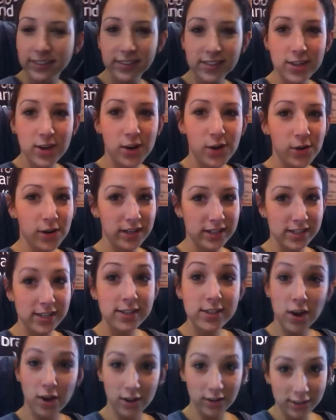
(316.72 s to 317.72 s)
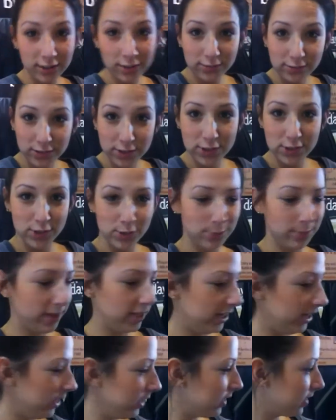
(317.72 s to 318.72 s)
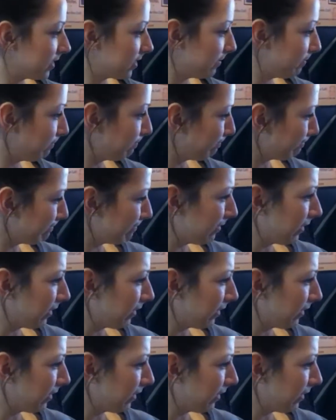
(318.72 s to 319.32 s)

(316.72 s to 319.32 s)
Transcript: So it's $1 for 2 minutes.